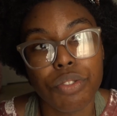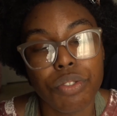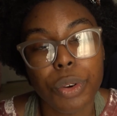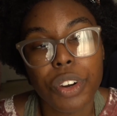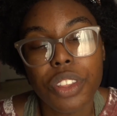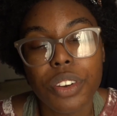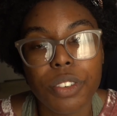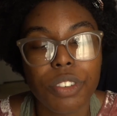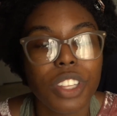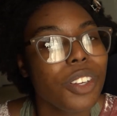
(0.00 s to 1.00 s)
fourth or
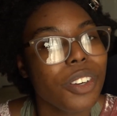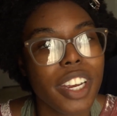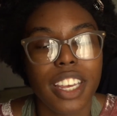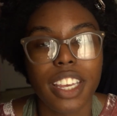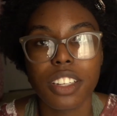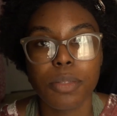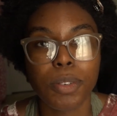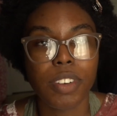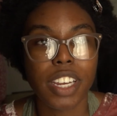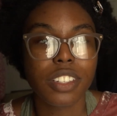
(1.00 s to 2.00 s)
fifth grade English
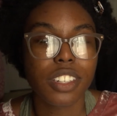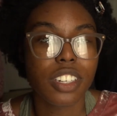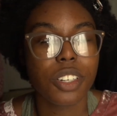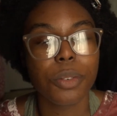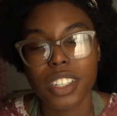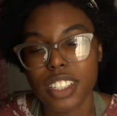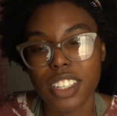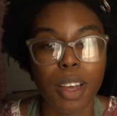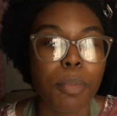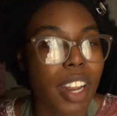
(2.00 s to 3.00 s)
professor, she wanted to
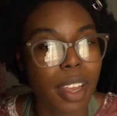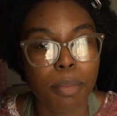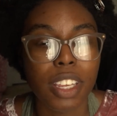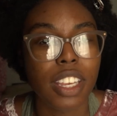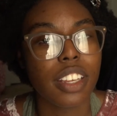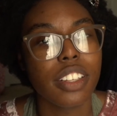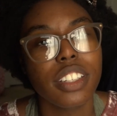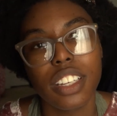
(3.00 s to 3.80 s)
nominate me